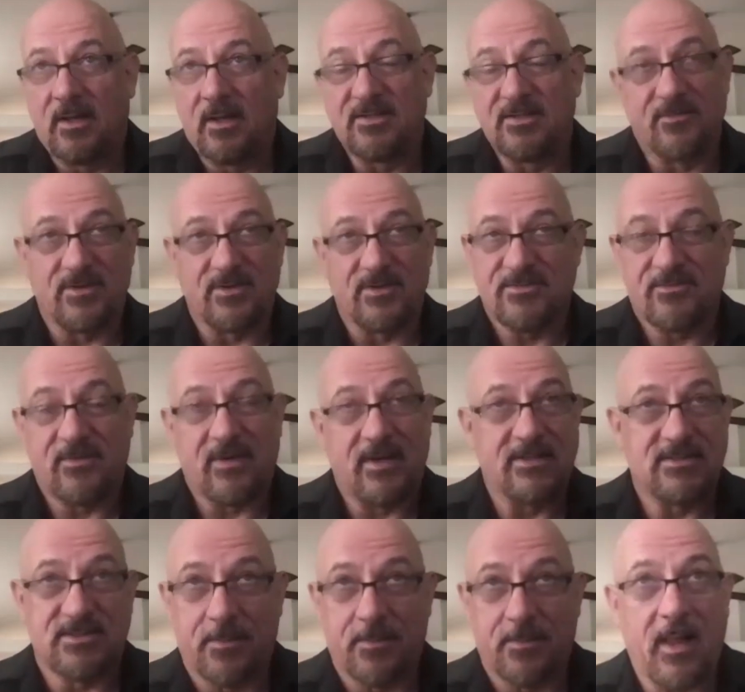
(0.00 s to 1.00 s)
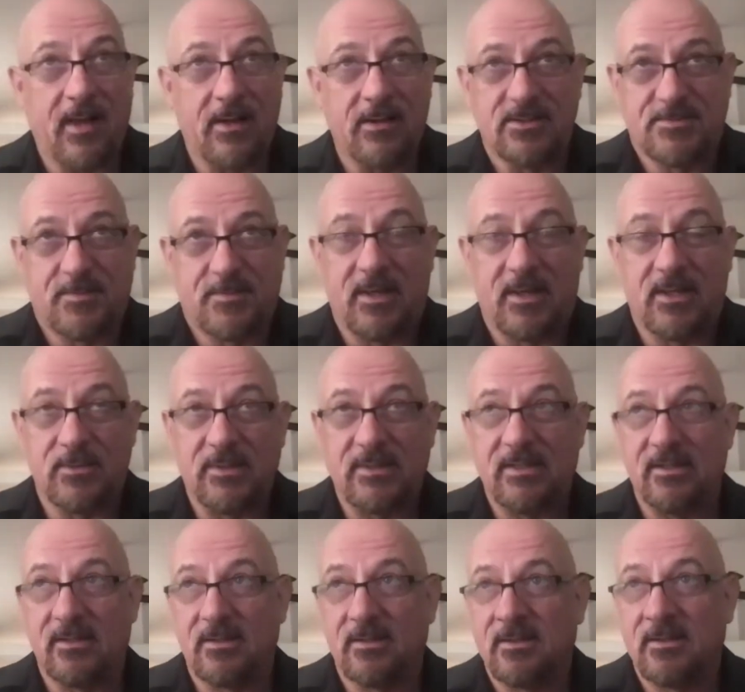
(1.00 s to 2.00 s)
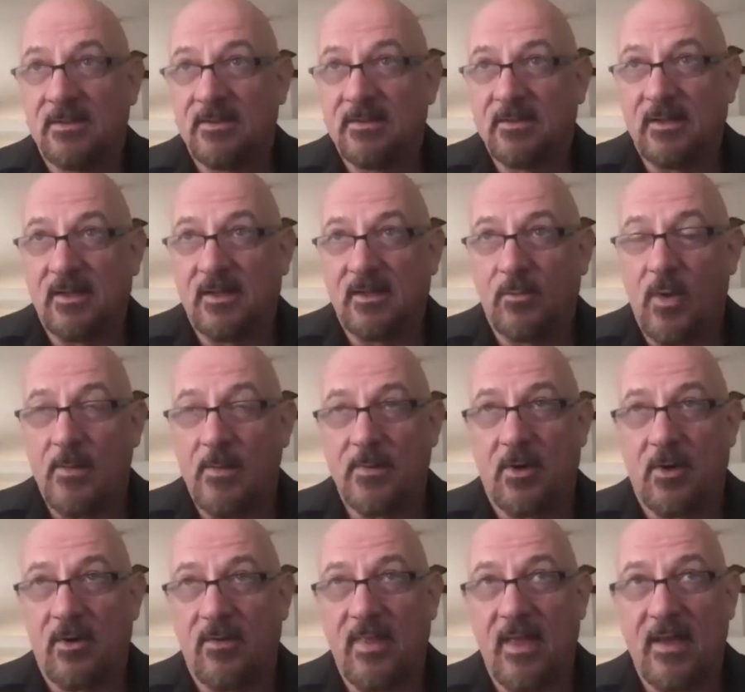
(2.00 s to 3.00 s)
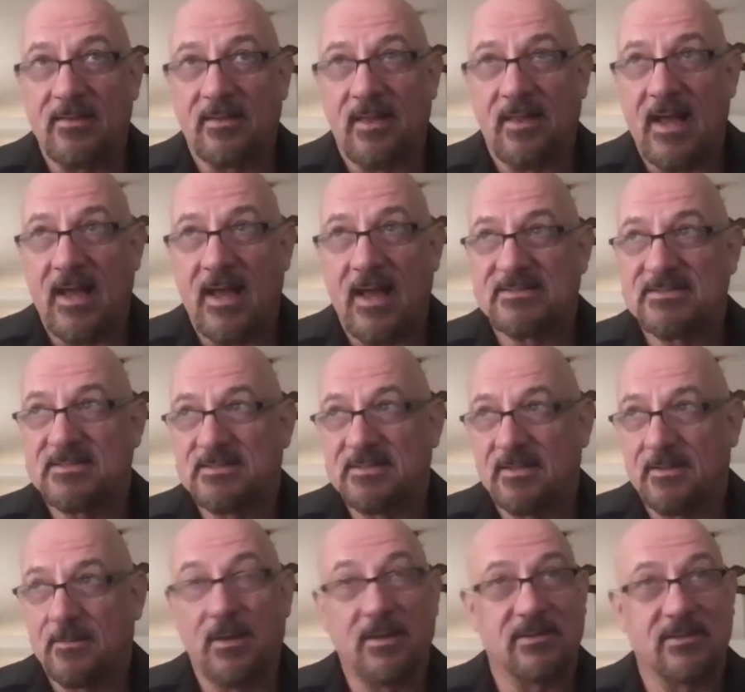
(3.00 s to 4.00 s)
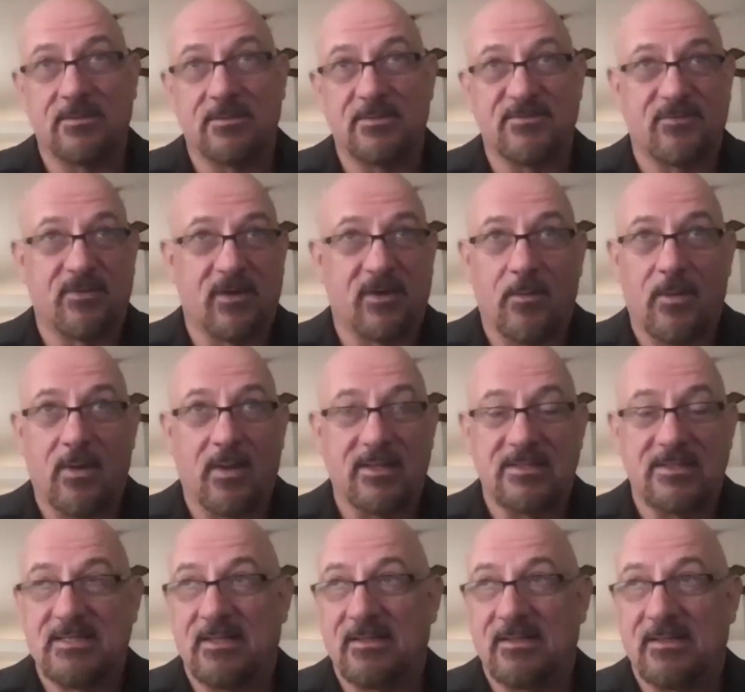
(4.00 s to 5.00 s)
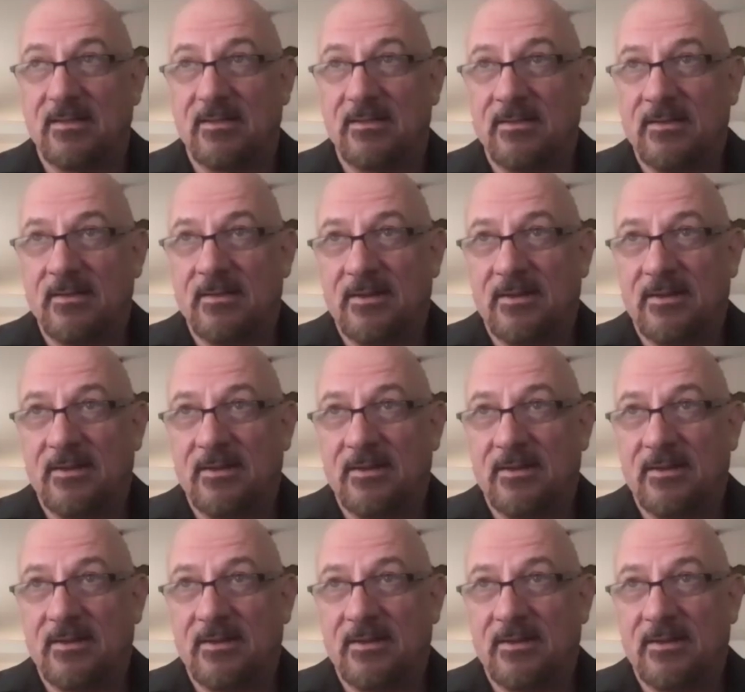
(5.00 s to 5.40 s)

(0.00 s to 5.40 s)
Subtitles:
diversifying supplier spend. We did a webinar on that last month that was very well attended.